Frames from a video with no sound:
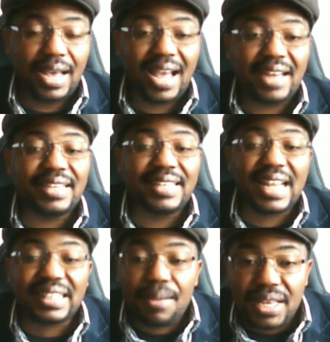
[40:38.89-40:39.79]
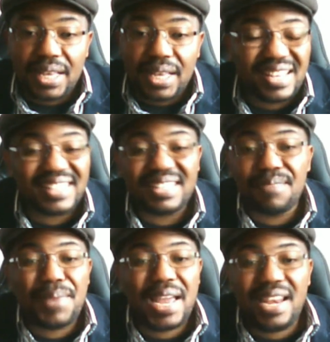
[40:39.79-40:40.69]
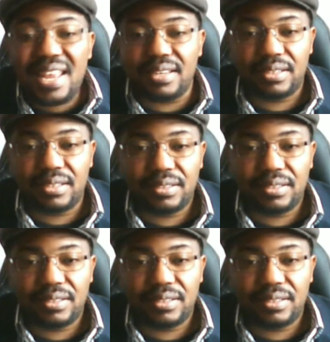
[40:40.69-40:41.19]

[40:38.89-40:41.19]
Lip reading: and the database is in Berlin.